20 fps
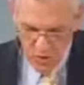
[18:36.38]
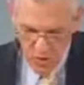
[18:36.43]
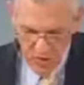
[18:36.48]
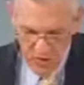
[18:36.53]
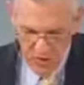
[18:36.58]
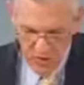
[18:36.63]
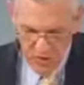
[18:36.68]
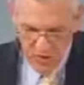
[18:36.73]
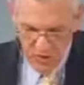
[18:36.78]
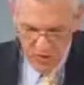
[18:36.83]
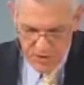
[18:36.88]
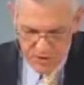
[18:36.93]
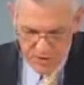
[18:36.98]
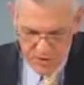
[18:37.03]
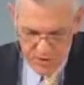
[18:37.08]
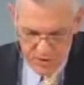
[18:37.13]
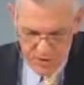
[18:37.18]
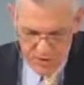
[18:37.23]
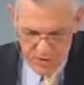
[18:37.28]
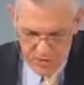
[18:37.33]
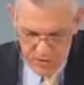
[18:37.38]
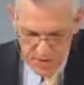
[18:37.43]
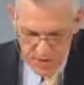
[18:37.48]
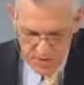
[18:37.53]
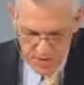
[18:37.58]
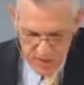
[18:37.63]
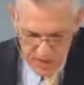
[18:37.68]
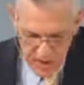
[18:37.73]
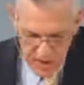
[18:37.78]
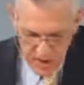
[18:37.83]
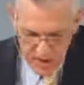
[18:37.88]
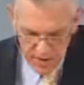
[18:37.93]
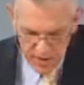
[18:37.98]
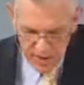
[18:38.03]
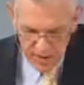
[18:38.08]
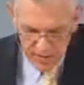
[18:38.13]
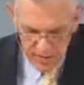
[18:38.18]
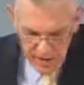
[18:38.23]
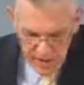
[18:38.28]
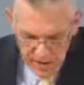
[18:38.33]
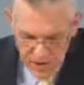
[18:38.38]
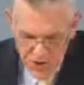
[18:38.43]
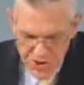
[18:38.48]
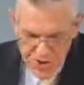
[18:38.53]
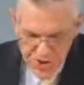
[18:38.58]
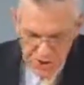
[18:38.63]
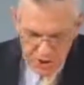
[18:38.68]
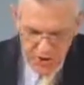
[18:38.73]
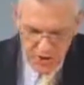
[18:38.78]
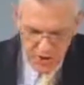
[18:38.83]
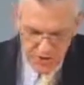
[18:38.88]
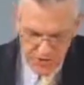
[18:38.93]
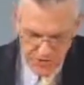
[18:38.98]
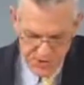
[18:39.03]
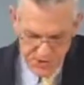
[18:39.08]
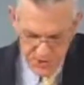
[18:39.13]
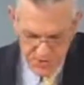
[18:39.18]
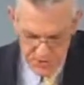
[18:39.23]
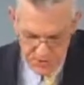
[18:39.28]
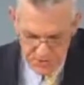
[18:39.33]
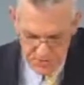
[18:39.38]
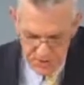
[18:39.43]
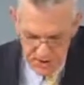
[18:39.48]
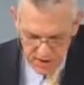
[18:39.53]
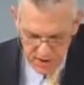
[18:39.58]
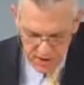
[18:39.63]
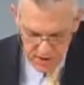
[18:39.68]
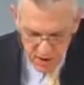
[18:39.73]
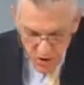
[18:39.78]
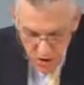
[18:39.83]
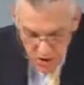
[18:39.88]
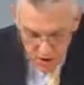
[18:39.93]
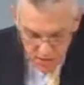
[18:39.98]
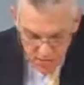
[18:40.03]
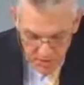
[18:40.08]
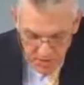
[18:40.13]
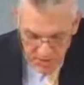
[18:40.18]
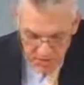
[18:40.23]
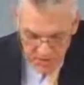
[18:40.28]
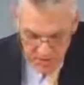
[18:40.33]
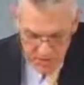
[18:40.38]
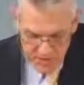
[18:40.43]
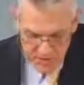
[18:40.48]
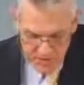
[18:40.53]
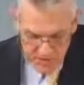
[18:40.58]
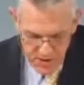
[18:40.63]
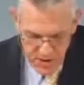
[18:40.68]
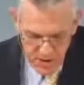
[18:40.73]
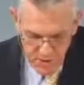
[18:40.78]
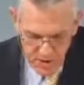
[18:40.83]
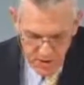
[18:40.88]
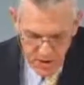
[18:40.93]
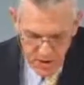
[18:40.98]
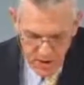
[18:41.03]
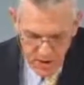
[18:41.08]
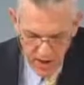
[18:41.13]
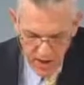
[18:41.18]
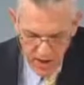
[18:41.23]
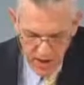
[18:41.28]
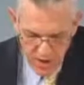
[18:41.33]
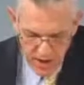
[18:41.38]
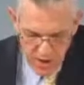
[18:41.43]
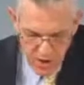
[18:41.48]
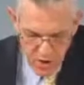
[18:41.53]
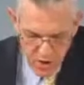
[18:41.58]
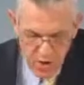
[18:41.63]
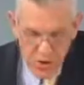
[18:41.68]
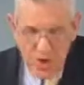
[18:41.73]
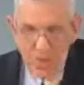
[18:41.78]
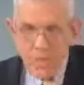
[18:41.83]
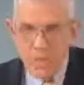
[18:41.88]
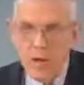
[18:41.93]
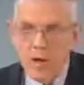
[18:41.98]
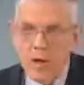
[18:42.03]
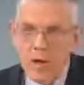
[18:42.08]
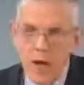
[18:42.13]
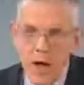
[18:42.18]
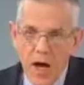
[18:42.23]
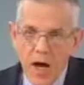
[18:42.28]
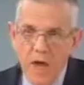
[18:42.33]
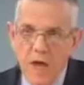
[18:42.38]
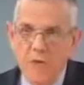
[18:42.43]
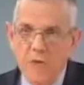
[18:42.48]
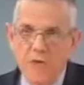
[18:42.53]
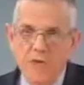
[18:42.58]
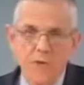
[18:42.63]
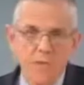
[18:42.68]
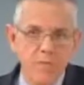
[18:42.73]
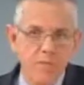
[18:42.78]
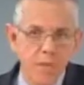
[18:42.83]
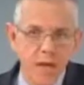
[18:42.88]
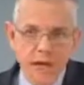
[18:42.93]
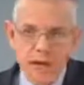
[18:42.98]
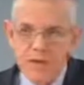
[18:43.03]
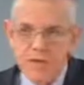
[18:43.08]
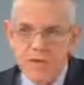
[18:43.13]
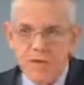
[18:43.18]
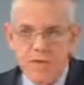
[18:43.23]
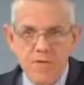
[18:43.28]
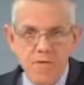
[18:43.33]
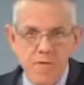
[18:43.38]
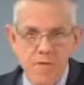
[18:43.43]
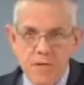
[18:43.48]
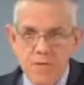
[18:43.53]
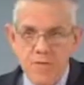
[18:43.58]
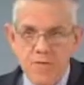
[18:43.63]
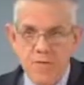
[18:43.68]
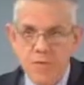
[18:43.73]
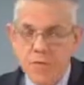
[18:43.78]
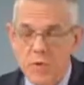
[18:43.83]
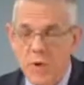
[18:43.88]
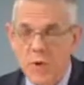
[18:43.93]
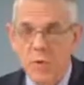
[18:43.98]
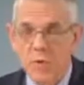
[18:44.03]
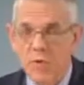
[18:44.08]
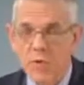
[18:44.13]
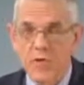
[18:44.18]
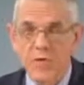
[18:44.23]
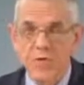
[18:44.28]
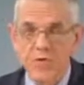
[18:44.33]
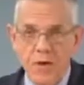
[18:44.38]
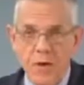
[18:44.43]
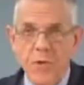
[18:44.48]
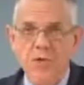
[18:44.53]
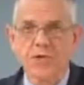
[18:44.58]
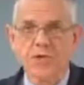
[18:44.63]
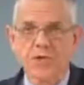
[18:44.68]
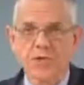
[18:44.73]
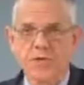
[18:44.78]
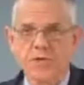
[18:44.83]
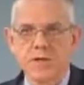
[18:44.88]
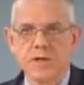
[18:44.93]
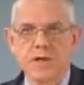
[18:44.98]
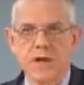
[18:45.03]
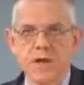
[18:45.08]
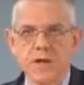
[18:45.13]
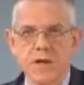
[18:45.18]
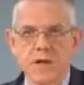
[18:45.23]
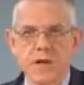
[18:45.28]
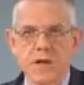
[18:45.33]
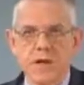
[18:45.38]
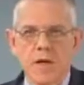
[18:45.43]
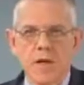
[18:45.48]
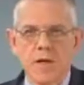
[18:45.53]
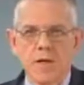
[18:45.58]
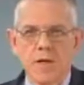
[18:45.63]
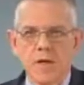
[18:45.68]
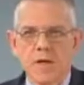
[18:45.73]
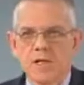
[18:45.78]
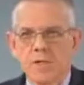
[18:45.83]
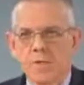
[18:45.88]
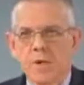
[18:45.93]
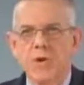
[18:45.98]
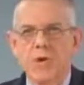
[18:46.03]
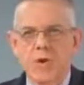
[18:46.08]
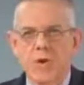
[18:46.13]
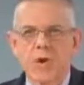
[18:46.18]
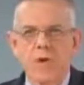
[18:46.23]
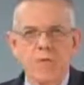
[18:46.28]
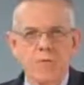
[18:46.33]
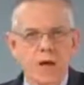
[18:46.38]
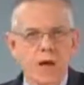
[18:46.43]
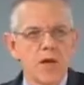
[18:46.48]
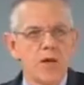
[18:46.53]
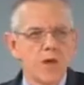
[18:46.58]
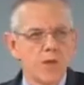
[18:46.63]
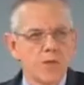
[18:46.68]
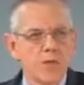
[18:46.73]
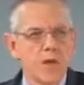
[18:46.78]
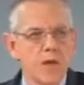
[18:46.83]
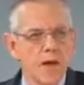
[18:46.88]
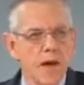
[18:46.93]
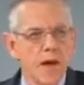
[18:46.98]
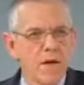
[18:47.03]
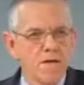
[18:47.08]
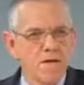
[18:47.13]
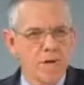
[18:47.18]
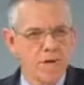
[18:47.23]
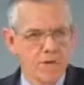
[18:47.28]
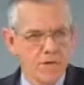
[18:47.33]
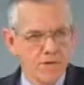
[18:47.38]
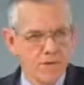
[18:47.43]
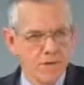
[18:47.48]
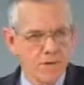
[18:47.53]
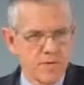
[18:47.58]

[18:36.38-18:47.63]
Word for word: atmosphere system is not engineered, so to speak, it could be metastable and it could be liable to massive mis- misfunction when it's perturbed by human efforts.